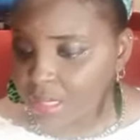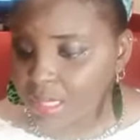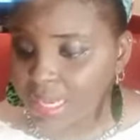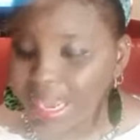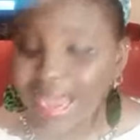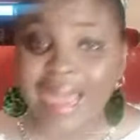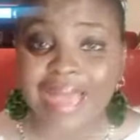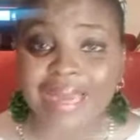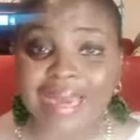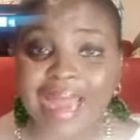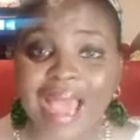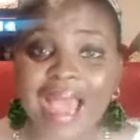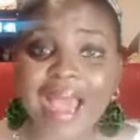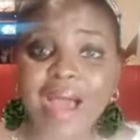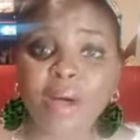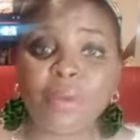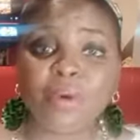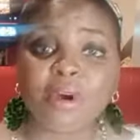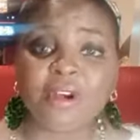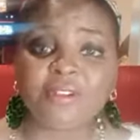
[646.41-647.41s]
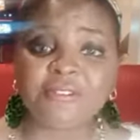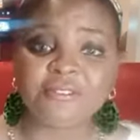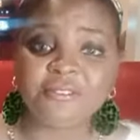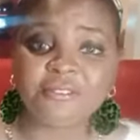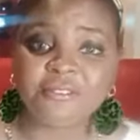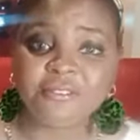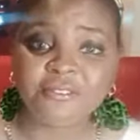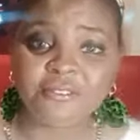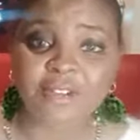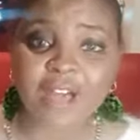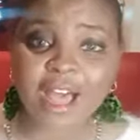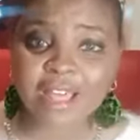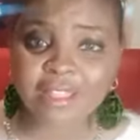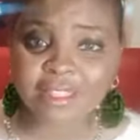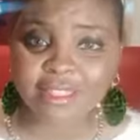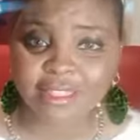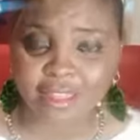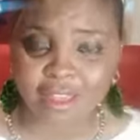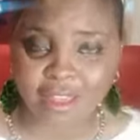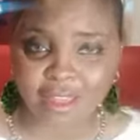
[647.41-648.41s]
God our
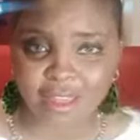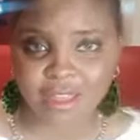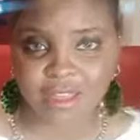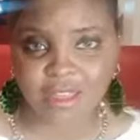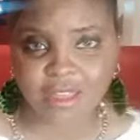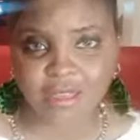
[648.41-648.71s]
Father.